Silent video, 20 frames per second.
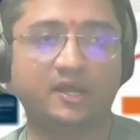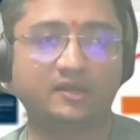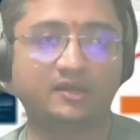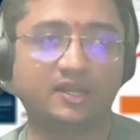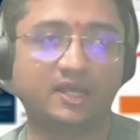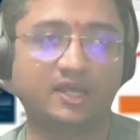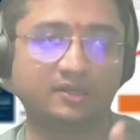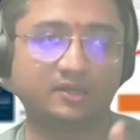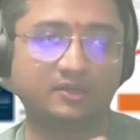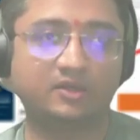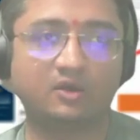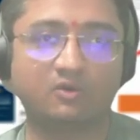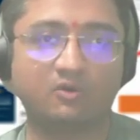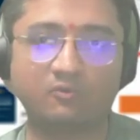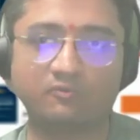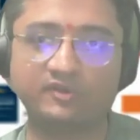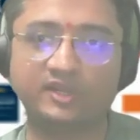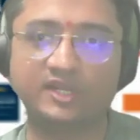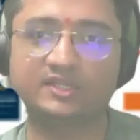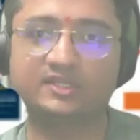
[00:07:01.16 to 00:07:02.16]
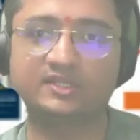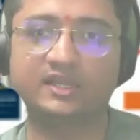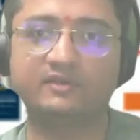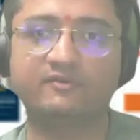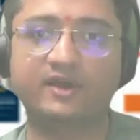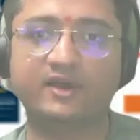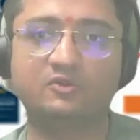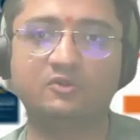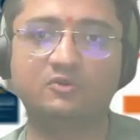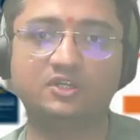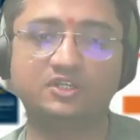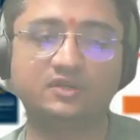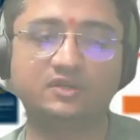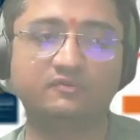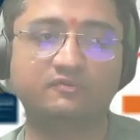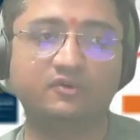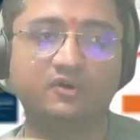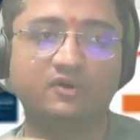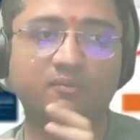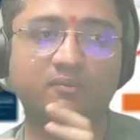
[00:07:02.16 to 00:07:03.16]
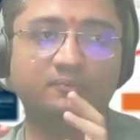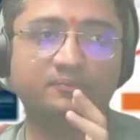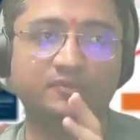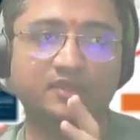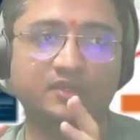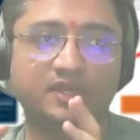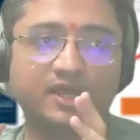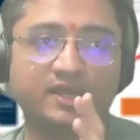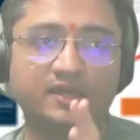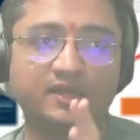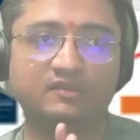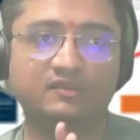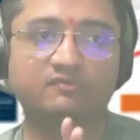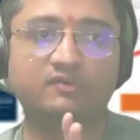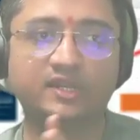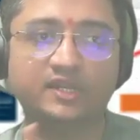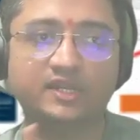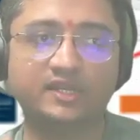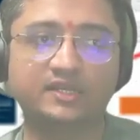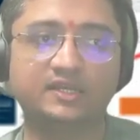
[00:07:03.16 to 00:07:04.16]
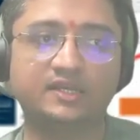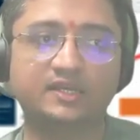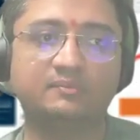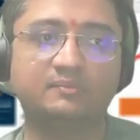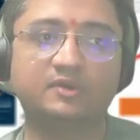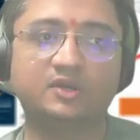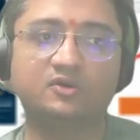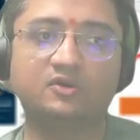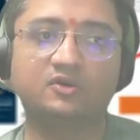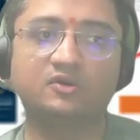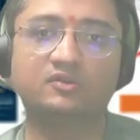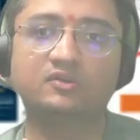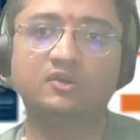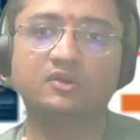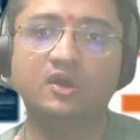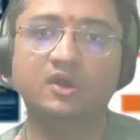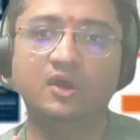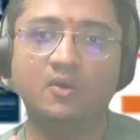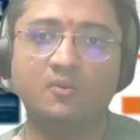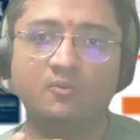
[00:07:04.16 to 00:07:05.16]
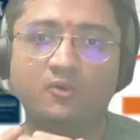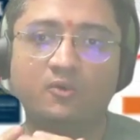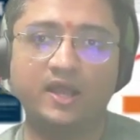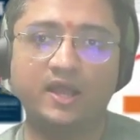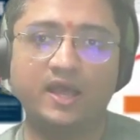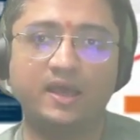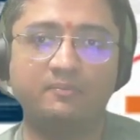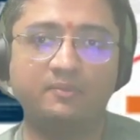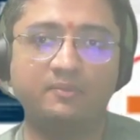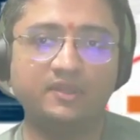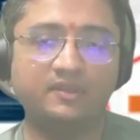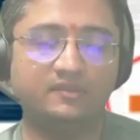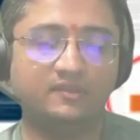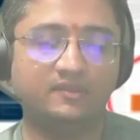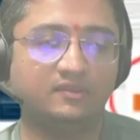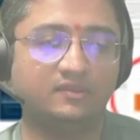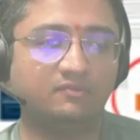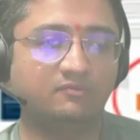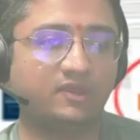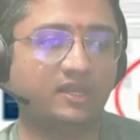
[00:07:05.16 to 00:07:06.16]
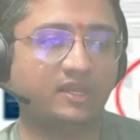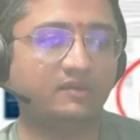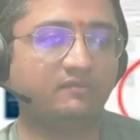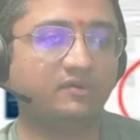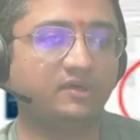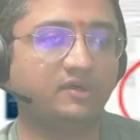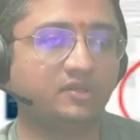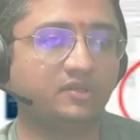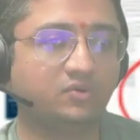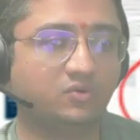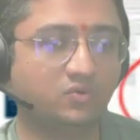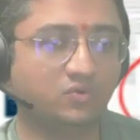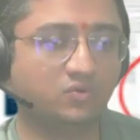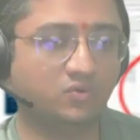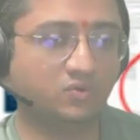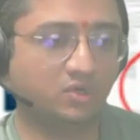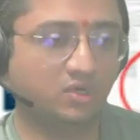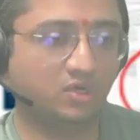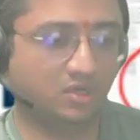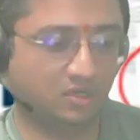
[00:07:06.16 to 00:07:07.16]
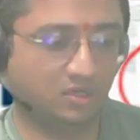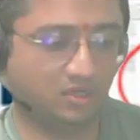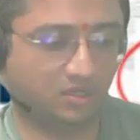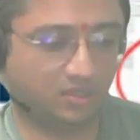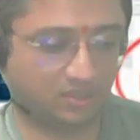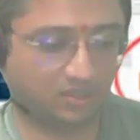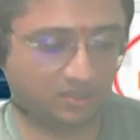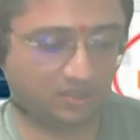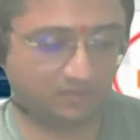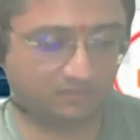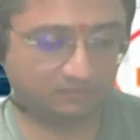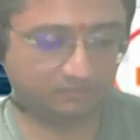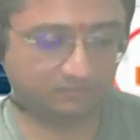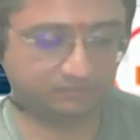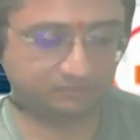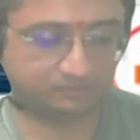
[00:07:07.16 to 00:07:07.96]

like now filling the evaluation form and is very key, because what happens is whenever you um,